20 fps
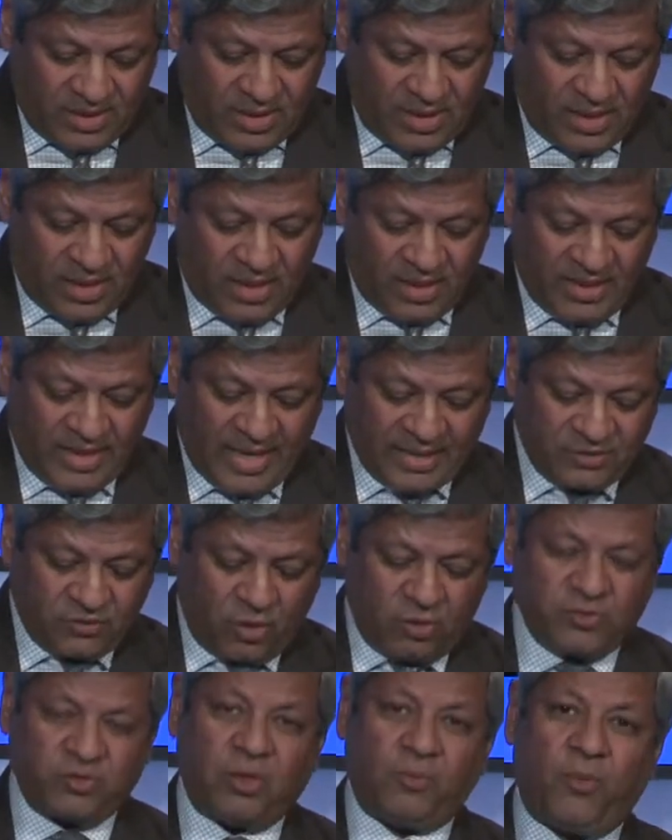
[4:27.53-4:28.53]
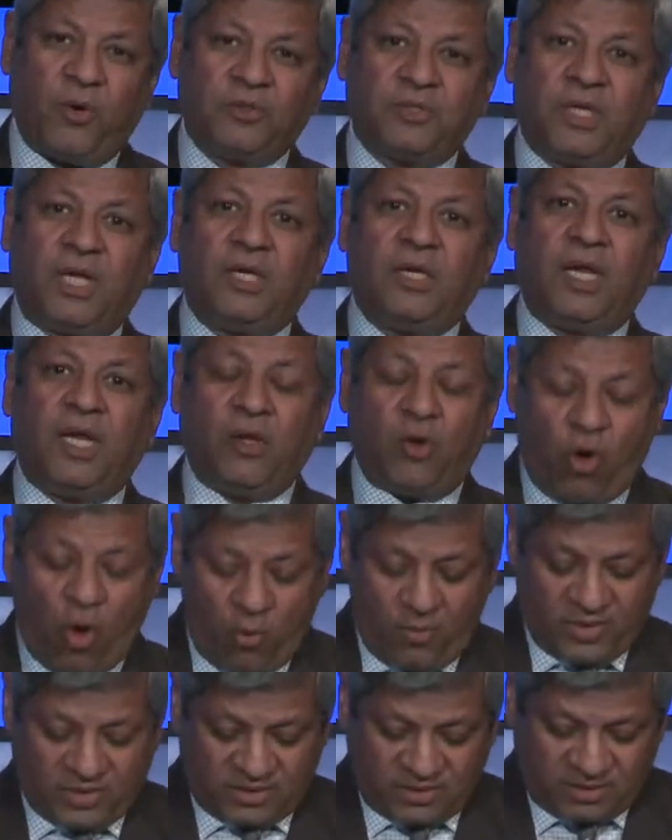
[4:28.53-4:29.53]
Cancer also imposes
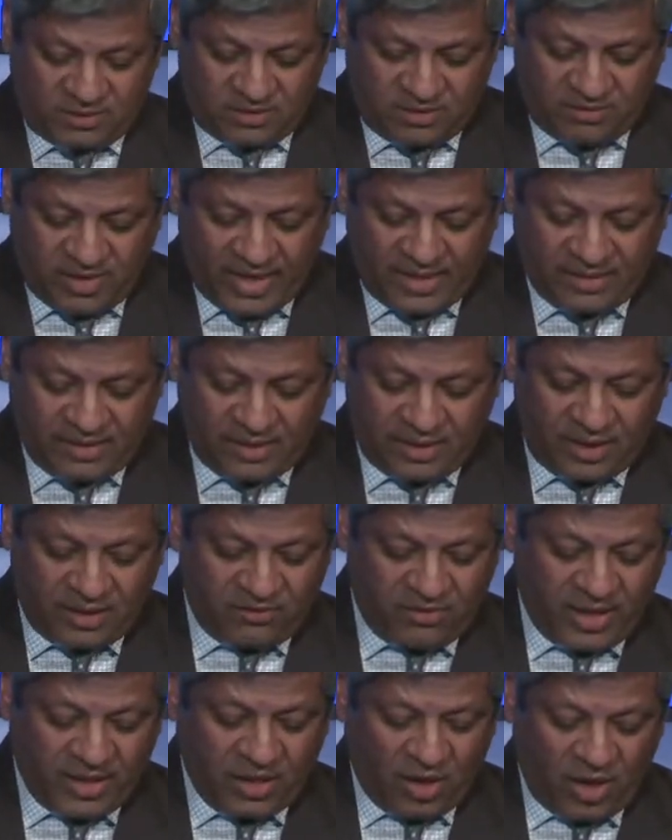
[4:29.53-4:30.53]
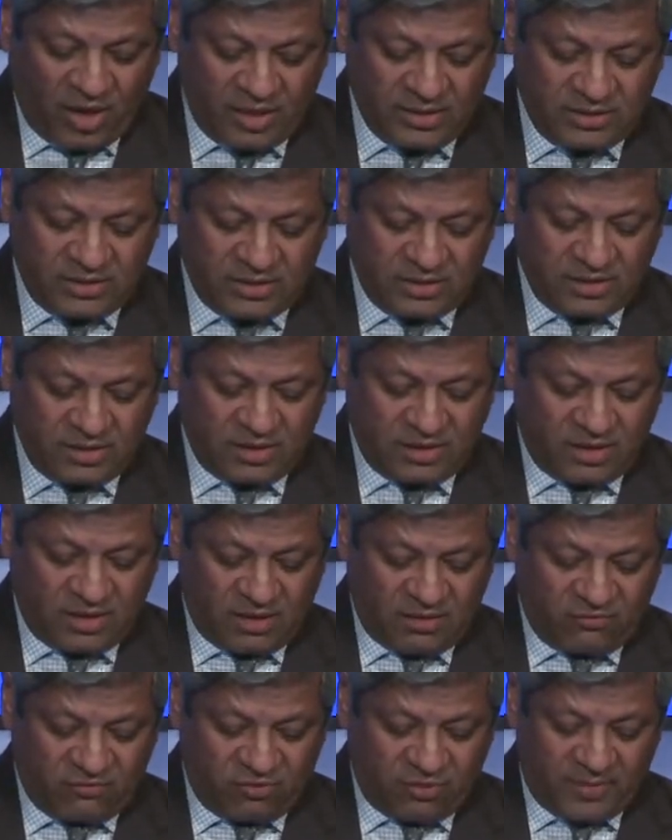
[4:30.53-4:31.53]
enormous direct and indirect costs,
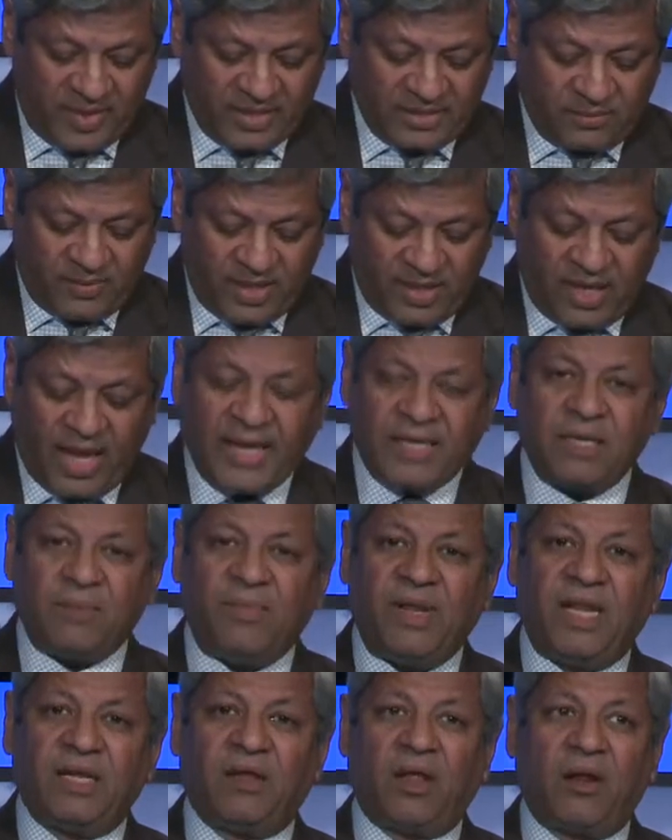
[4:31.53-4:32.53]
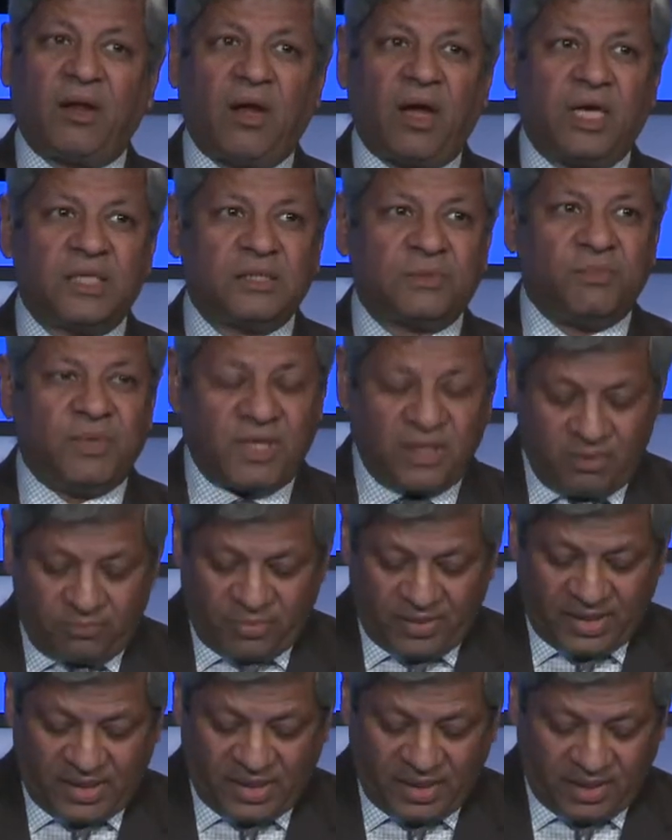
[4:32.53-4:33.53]
from an estimated $90 billion cost burden
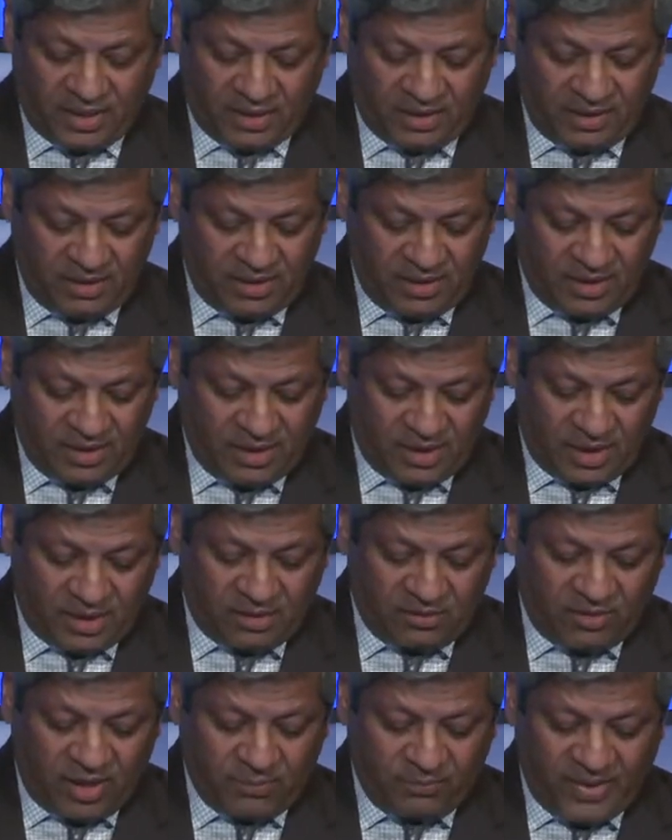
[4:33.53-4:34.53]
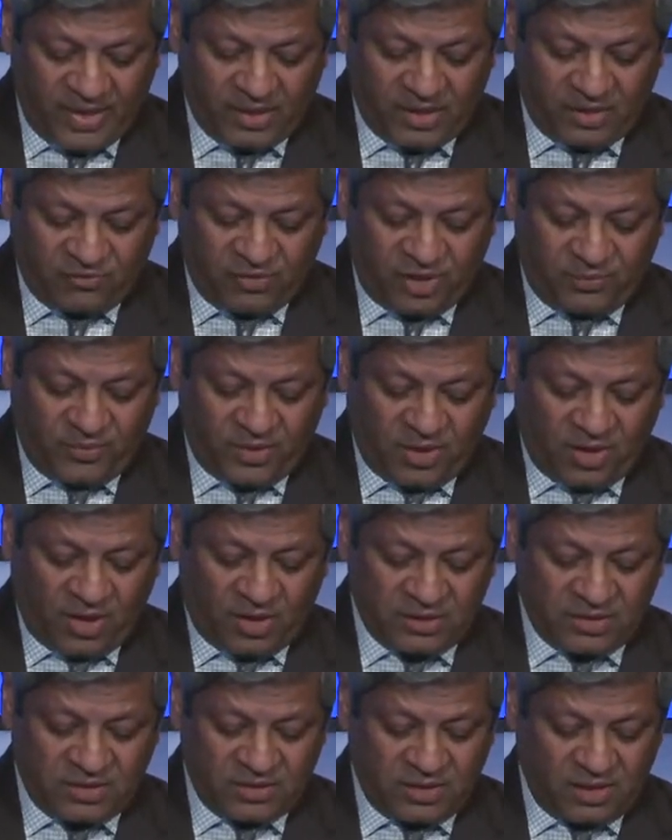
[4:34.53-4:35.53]
per year in direct medical treatment
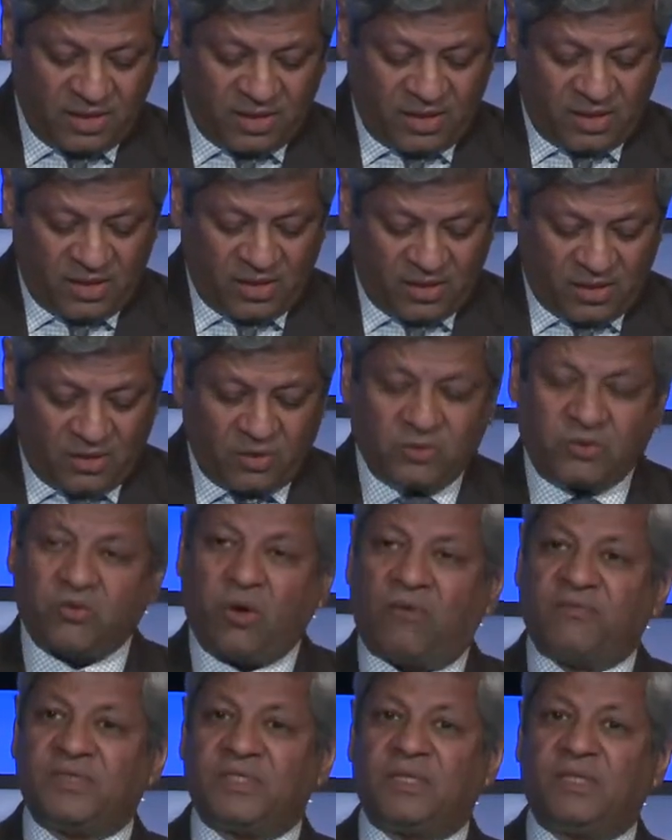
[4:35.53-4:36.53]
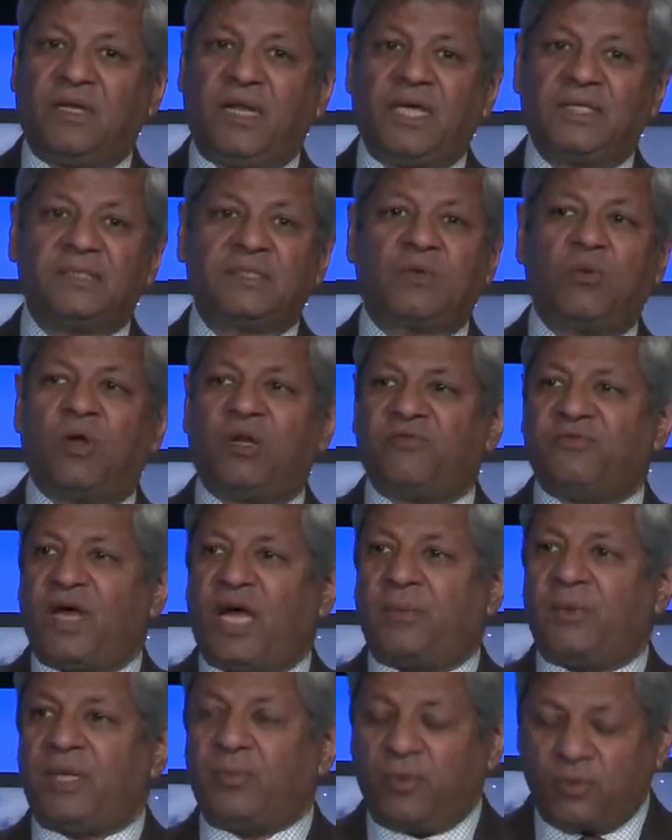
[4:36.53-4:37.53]
costs to obviously the less
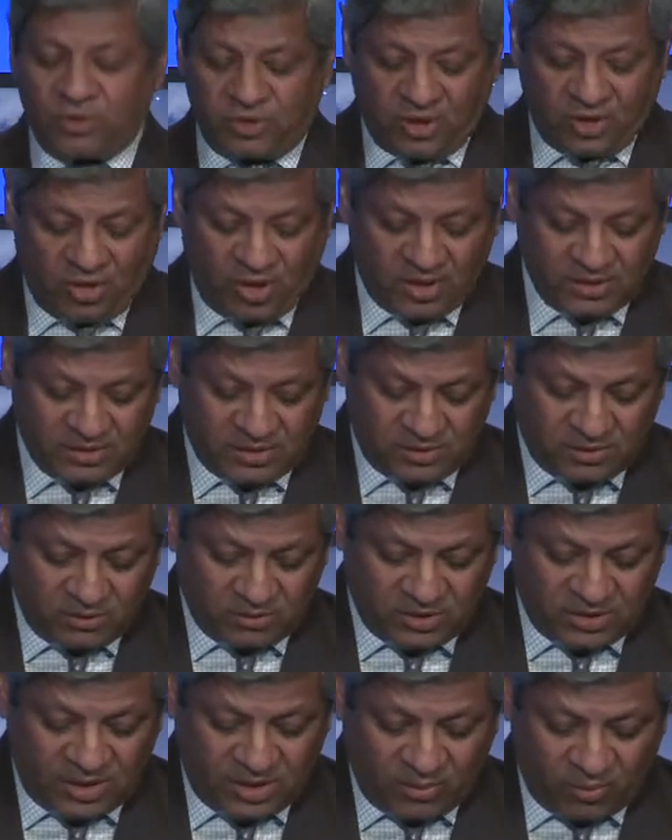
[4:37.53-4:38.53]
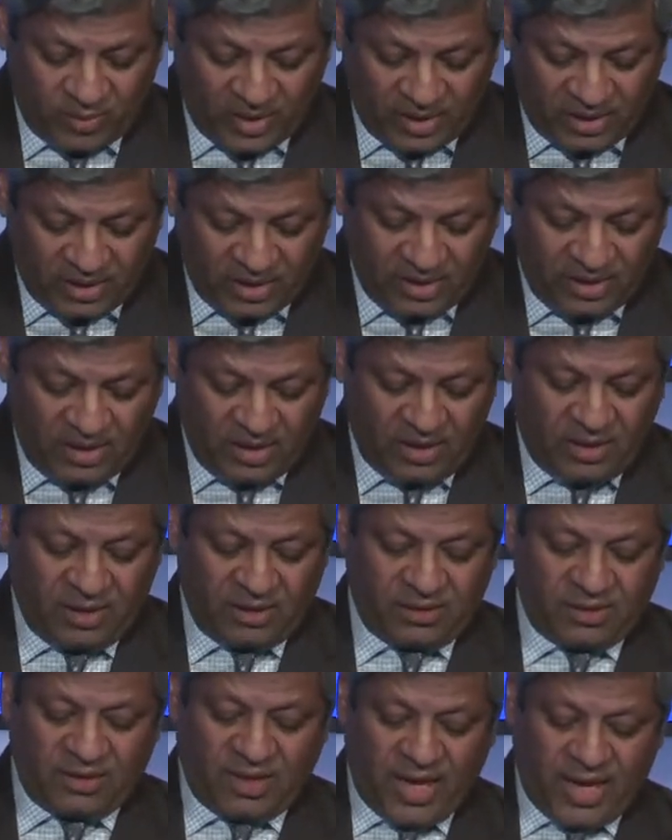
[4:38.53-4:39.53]
quantifiable emotional costs associated with
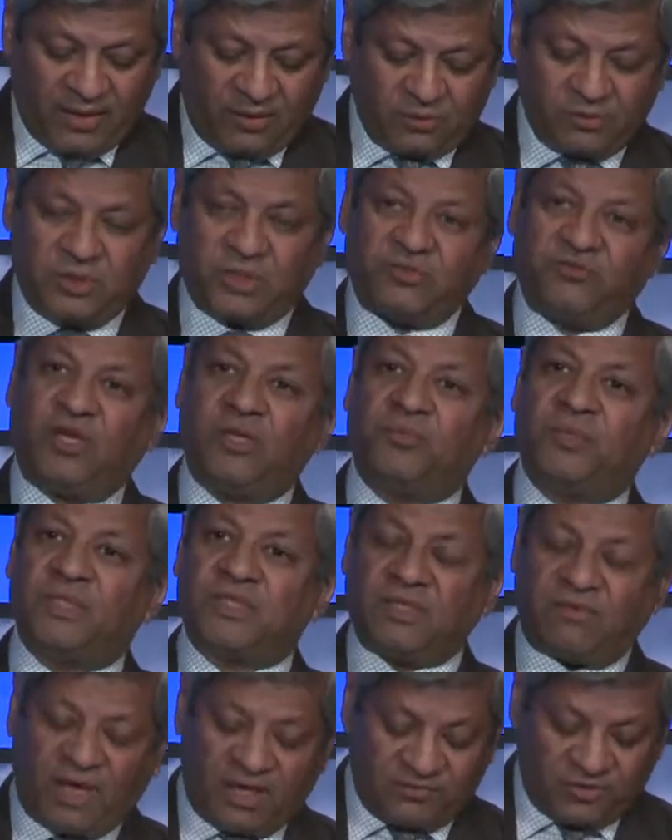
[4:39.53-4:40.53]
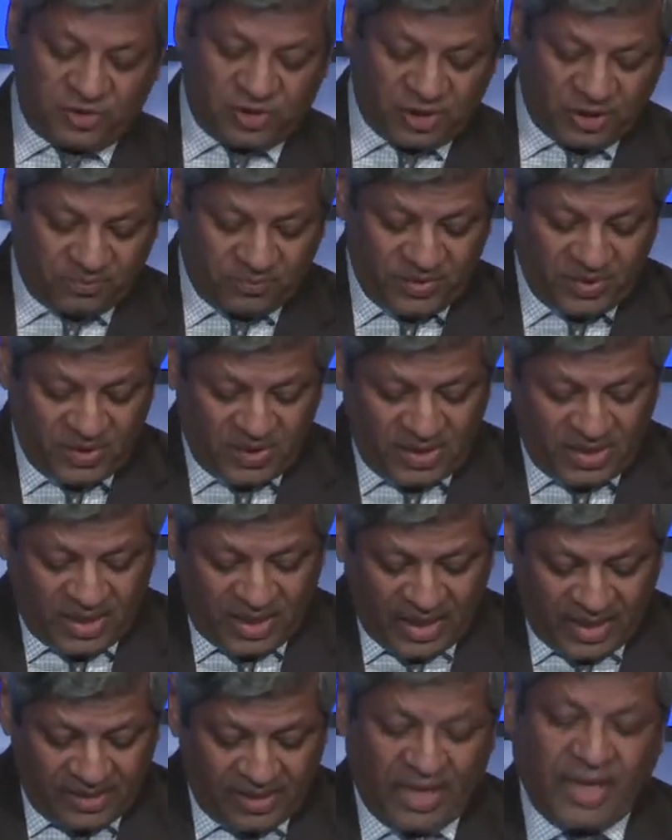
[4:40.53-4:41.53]
the diagnosis, treatment, survivorship,
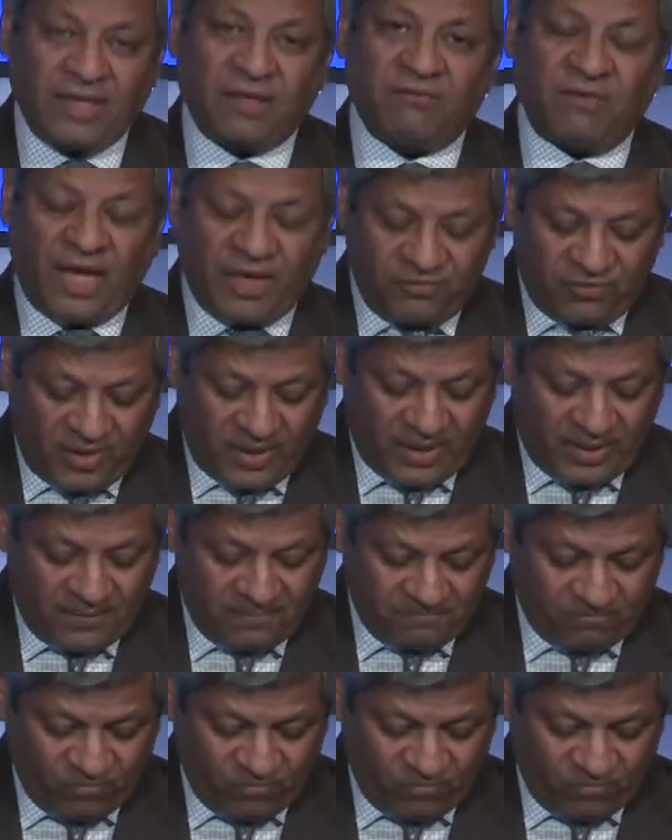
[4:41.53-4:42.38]
and end-of-life care.